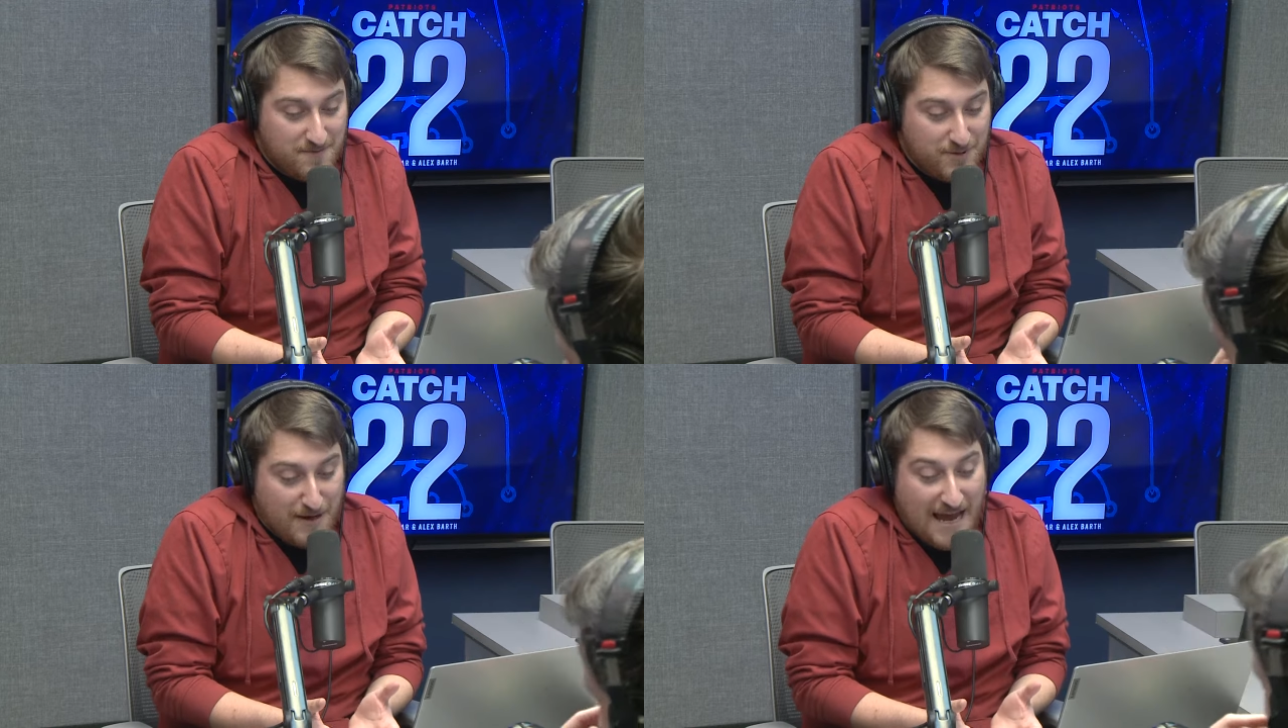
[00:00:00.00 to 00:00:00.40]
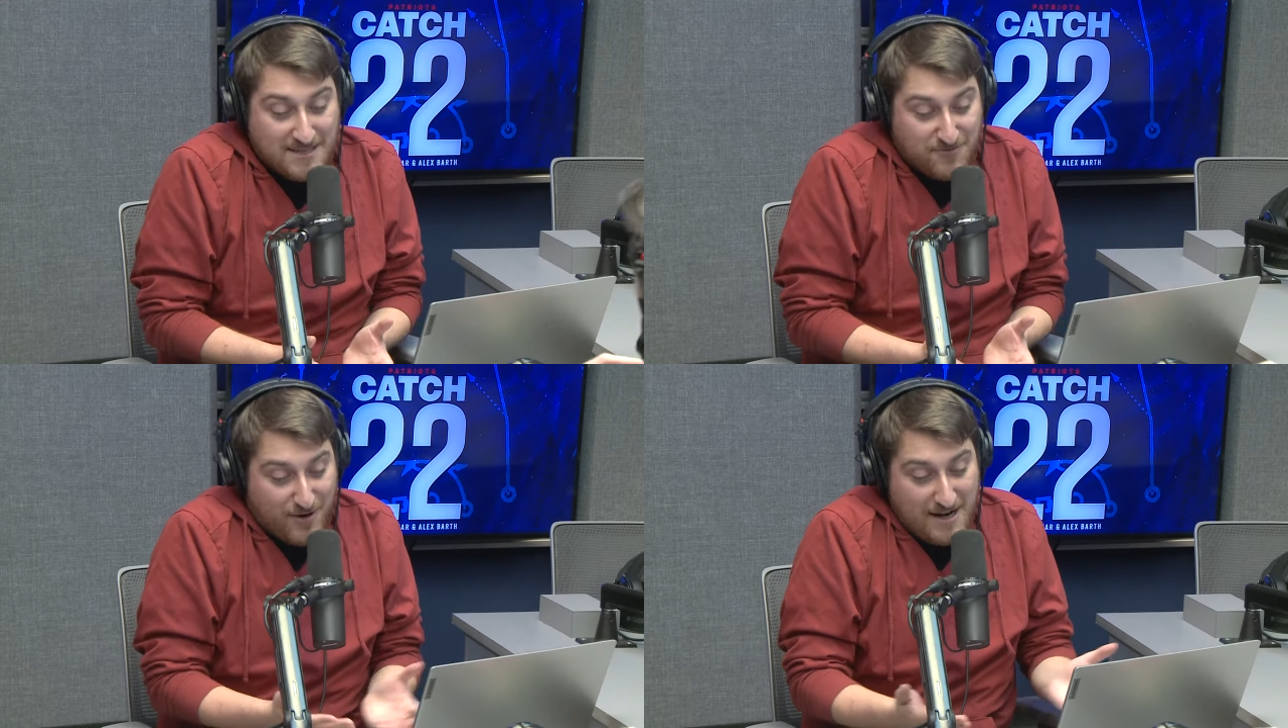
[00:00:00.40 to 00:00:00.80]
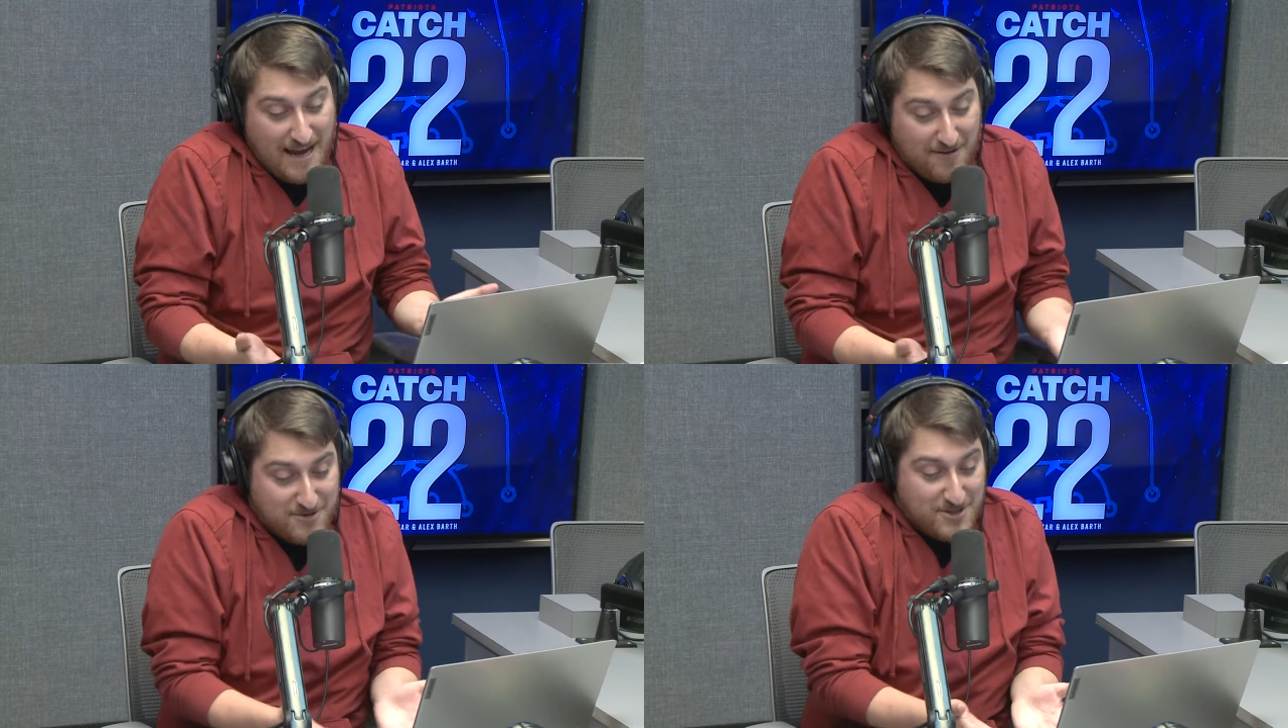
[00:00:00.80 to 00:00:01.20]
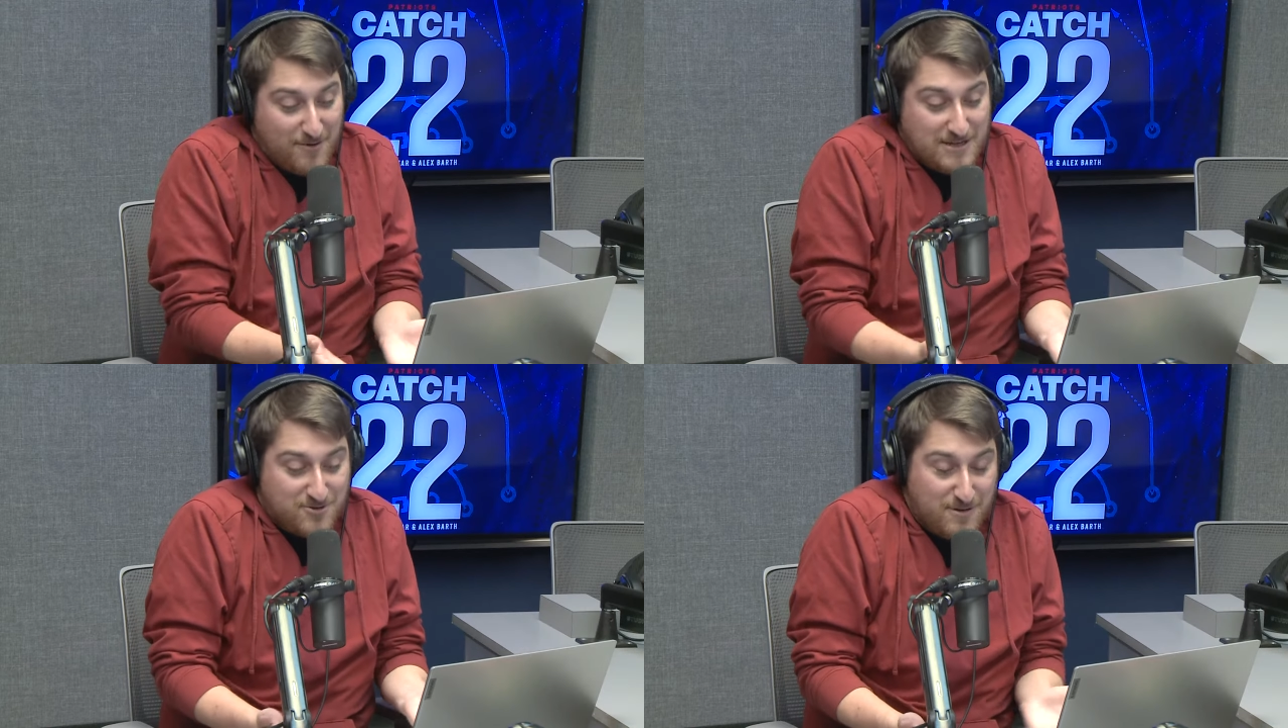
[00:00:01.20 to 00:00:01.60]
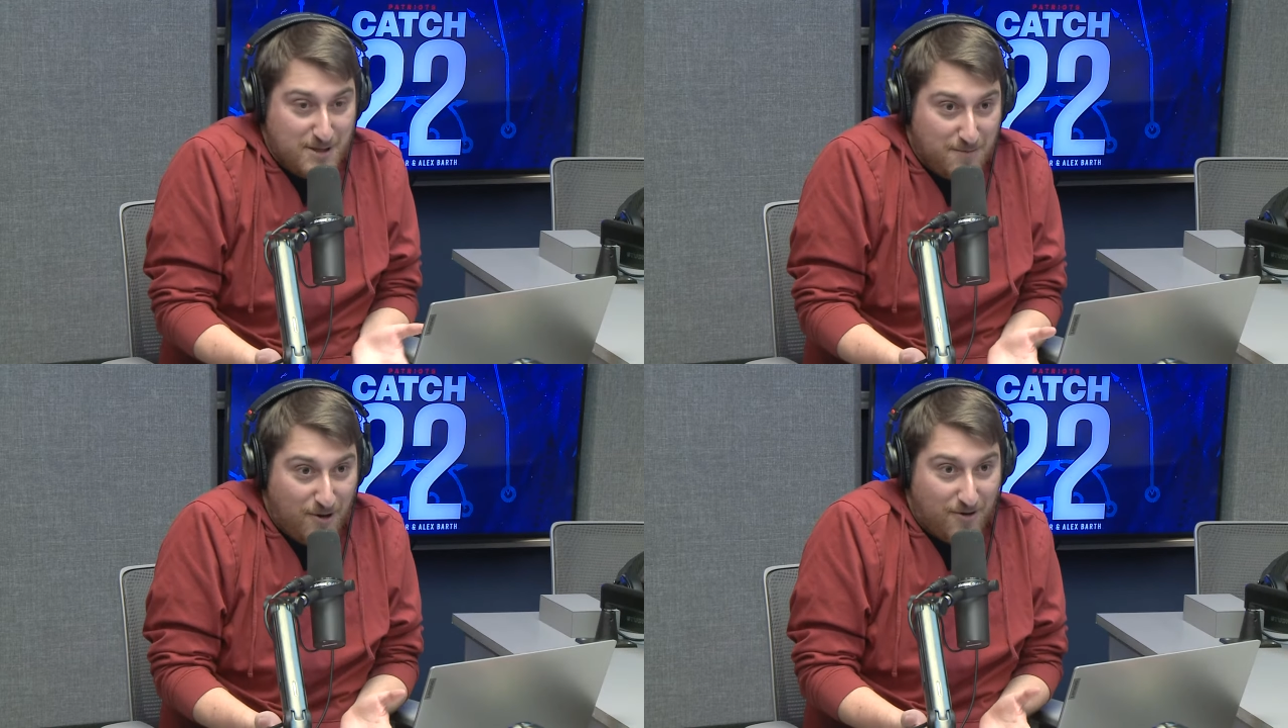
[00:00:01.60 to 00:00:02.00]
But as of right now, there's no ice cream
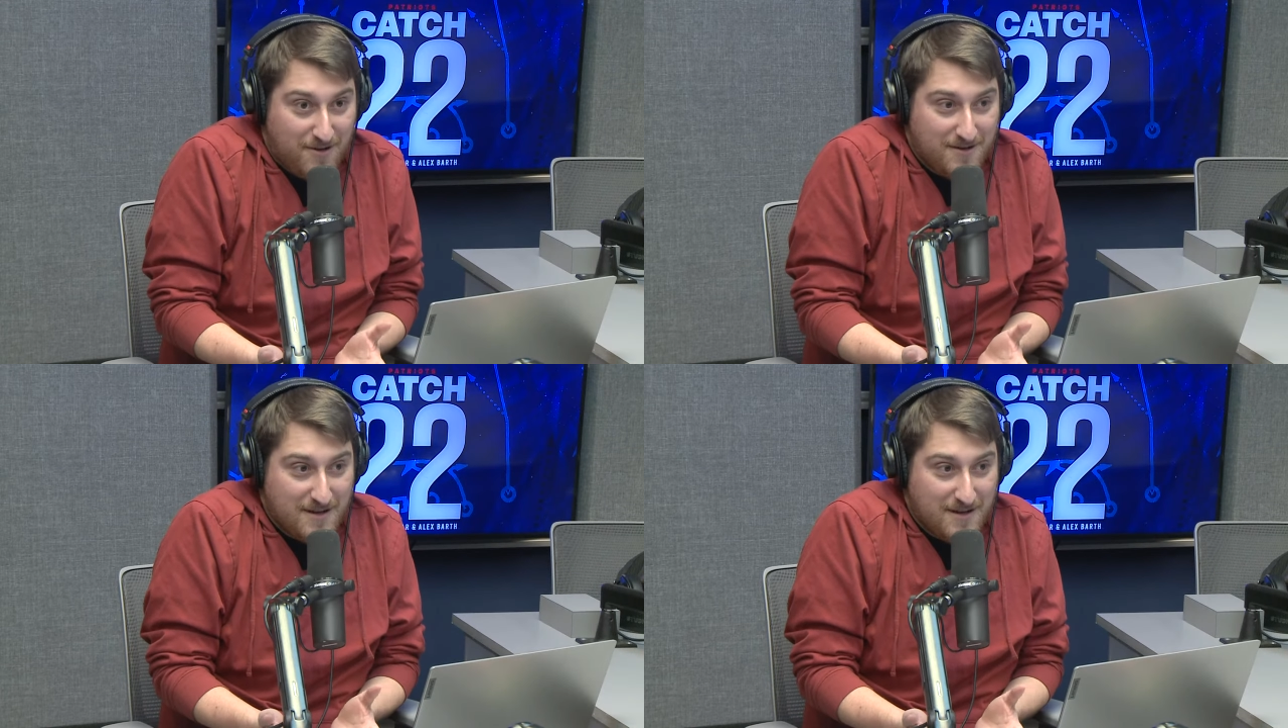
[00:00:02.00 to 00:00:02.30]
in the bowl.